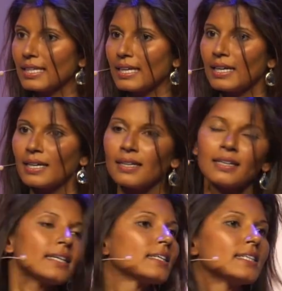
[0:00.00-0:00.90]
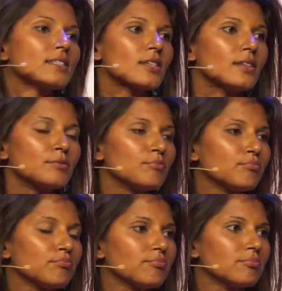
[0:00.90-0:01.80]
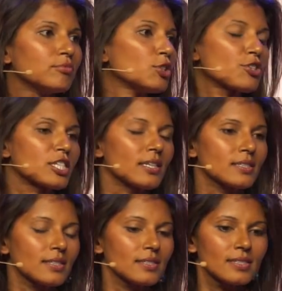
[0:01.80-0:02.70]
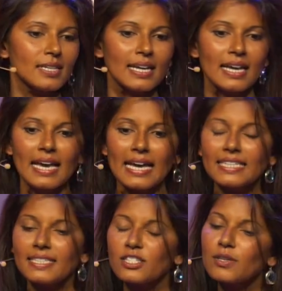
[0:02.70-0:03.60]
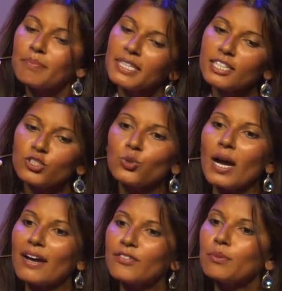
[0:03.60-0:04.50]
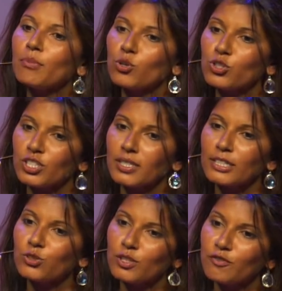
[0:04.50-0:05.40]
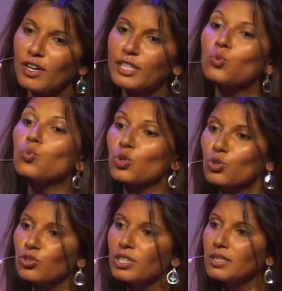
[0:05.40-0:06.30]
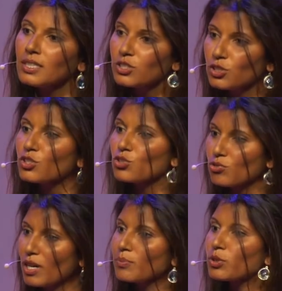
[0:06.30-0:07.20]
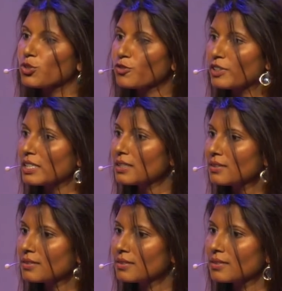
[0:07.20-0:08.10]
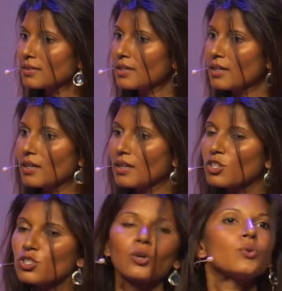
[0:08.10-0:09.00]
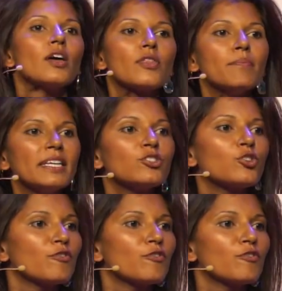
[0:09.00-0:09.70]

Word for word: Uh, he's a neuroscientist. And he says the minute you have an emotion and you can find a word to describe what you're feeling, so the minute you're